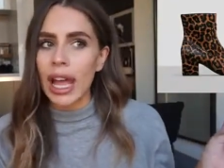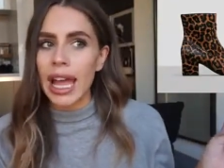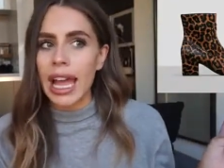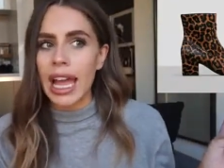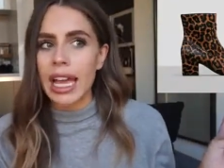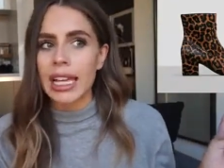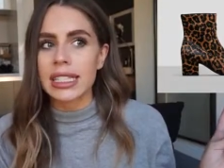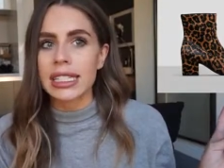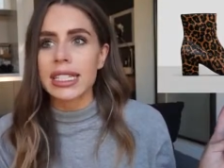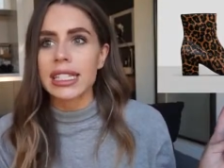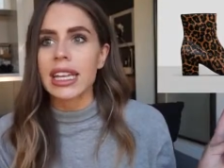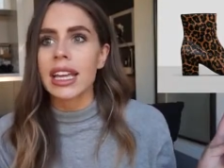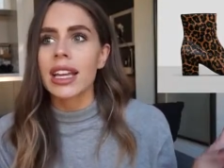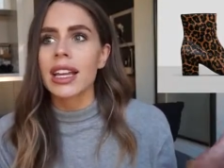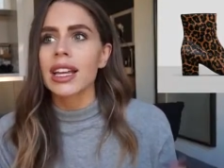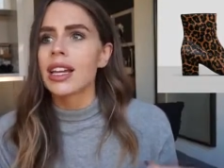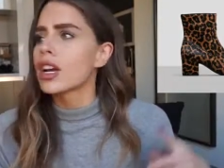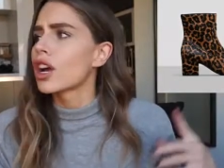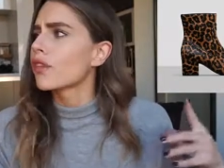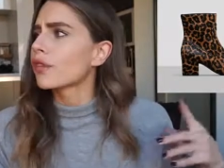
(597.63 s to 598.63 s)
And
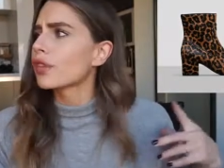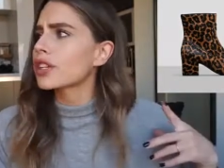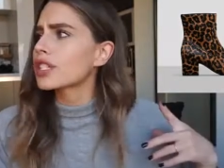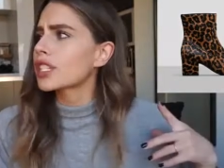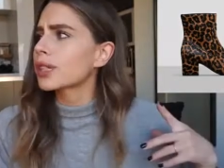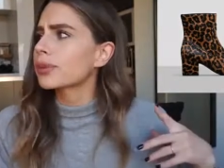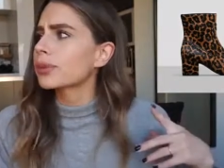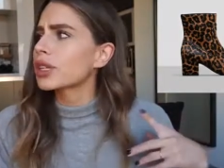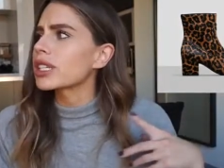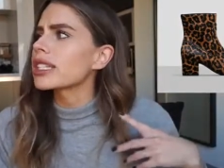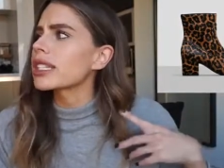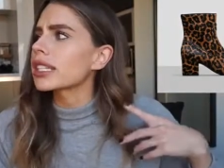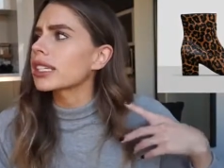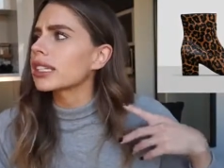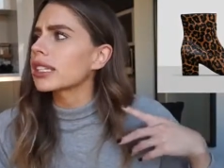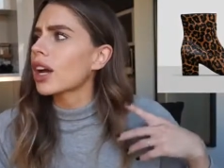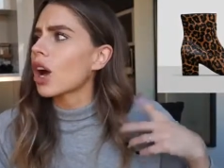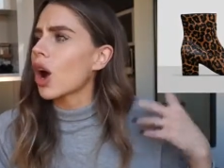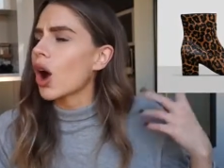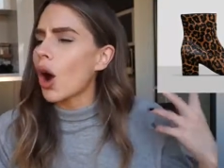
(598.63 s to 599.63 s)
for some
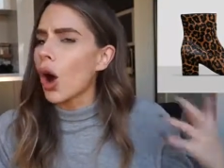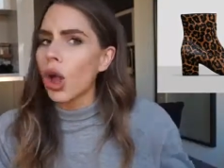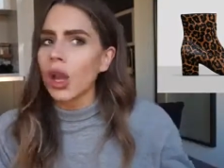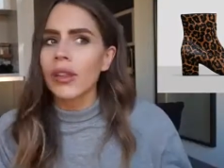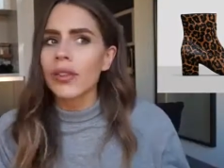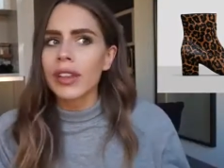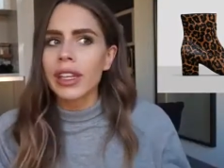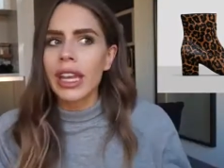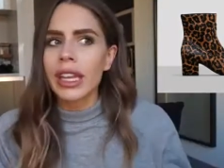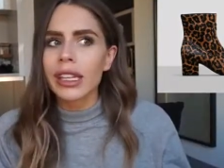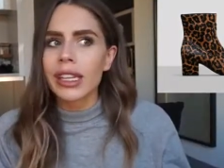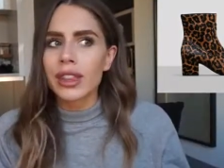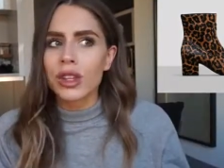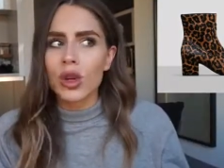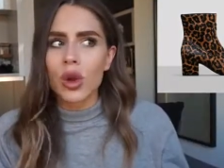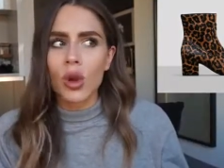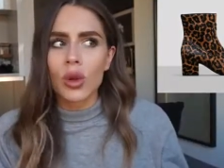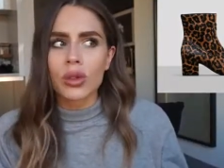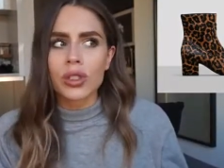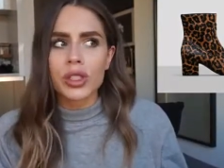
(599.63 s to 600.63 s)
reason, all of the Kenneth
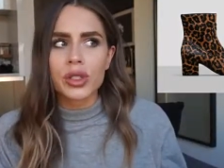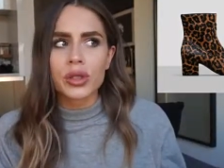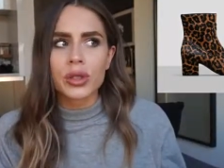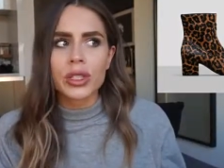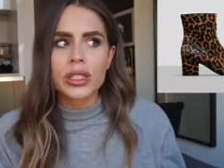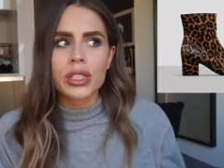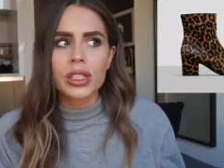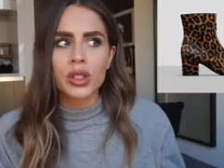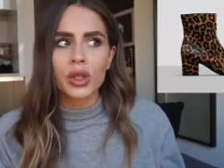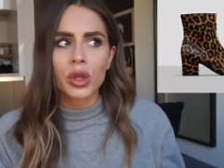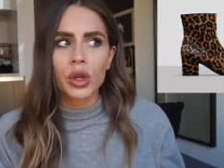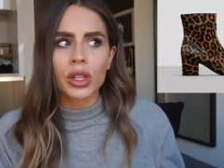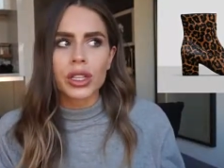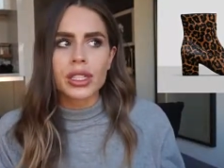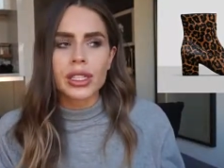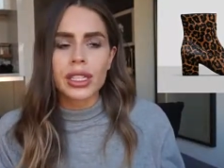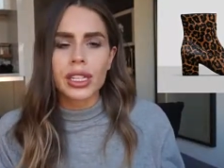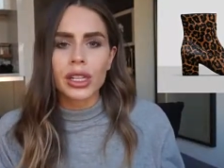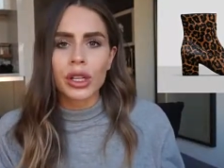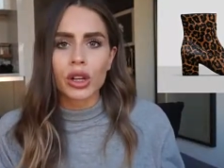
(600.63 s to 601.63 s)
Cole stores in New York
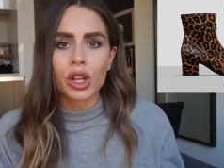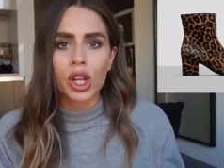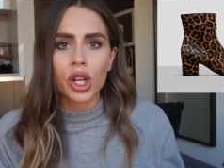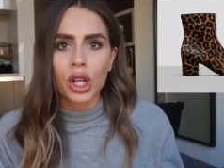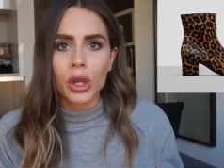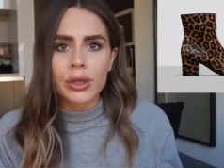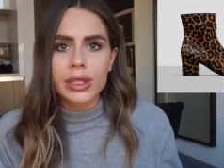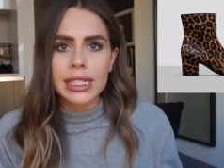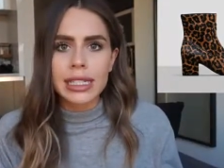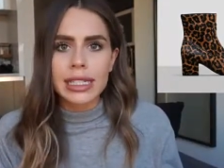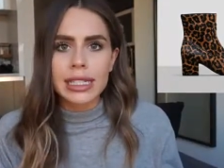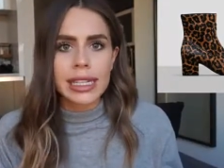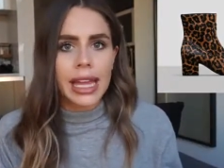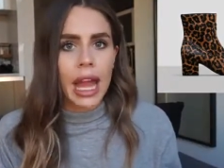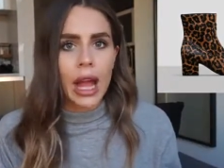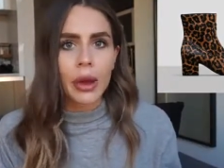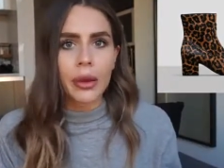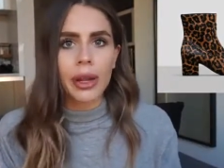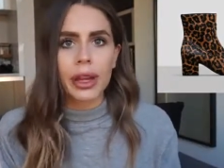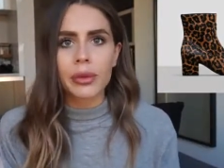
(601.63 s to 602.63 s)
City are closing
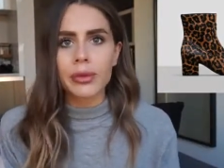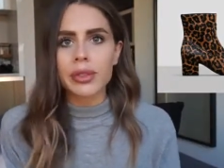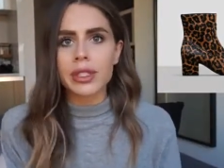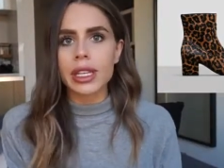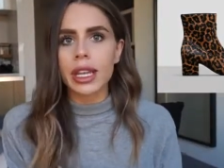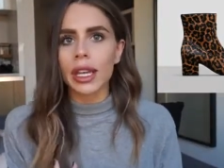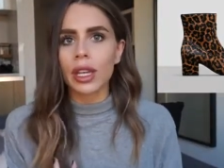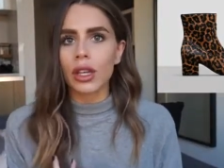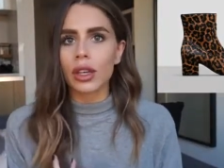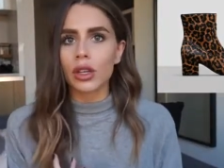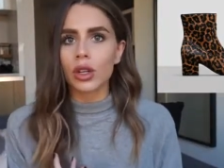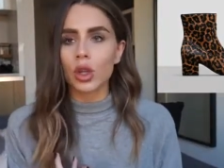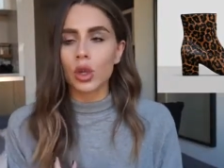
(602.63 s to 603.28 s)
down. I was like,